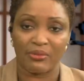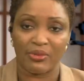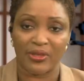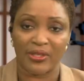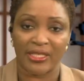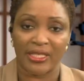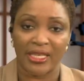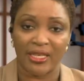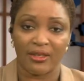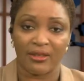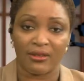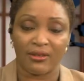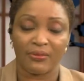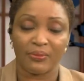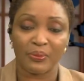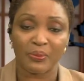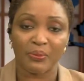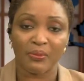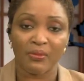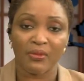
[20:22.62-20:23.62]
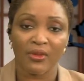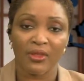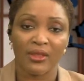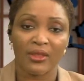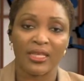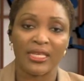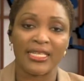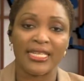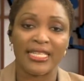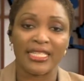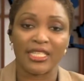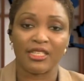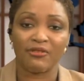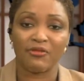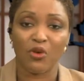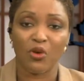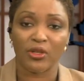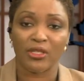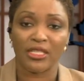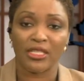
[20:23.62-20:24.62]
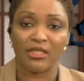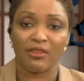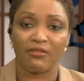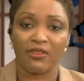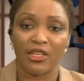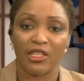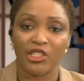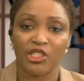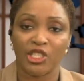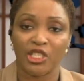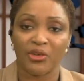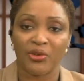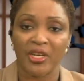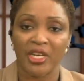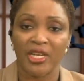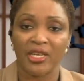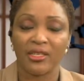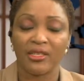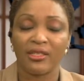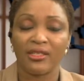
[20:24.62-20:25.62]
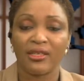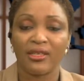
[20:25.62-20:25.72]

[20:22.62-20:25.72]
Brazil, the Desert Foxes of Algeria,